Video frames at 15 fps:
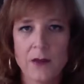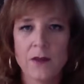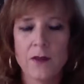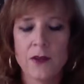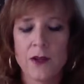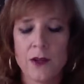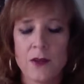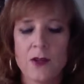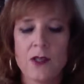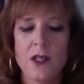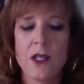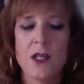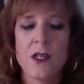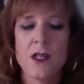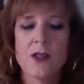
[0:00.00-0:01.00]
with those
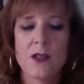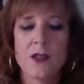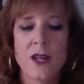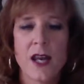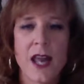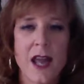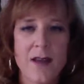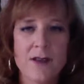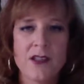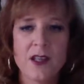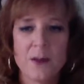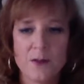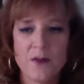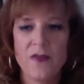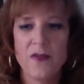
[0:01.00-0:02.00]
so that I have
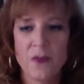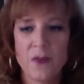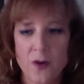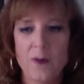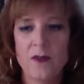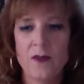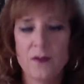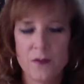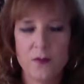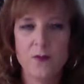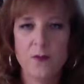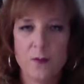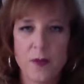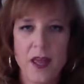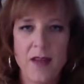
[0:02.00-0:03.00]
some form of
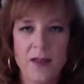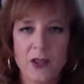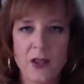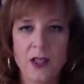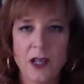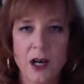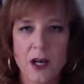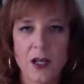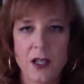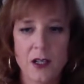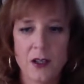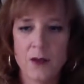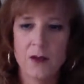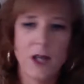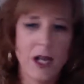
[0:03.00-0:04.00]
heavy duty
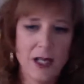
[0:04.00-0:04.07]
cardio.